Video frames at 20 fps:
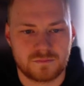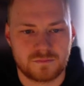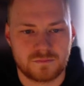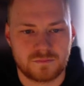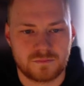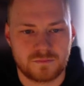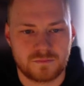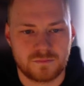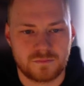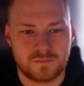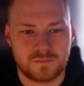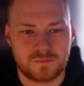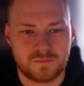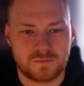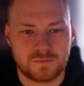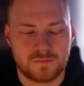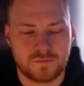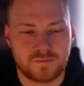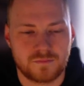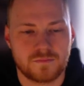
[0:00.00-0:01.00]

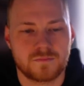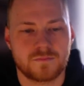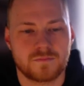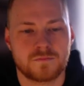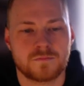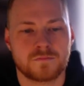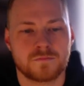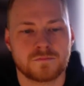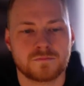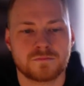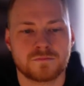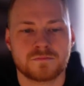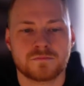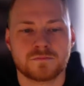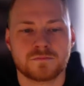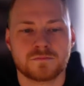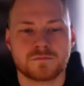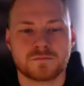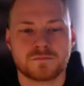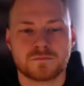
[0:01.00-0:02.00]

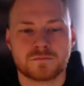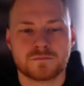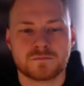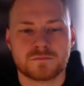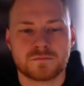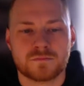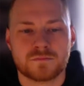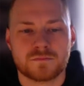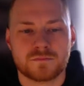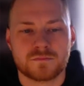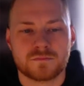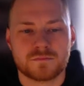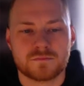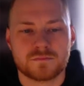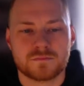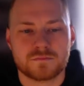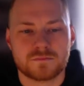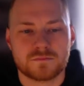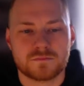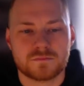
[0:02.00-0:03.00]

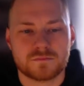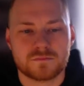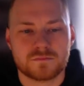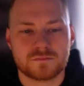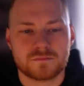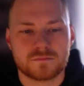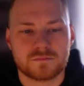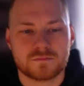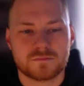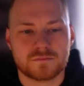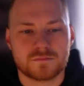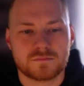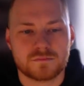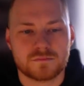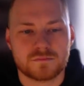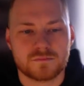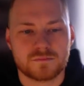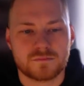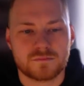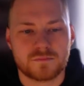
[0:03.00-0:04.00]

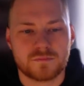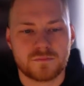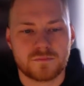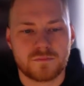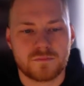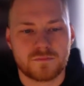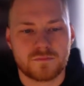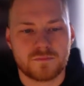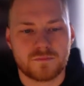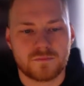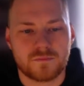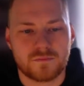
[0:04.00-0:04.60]
[no speech]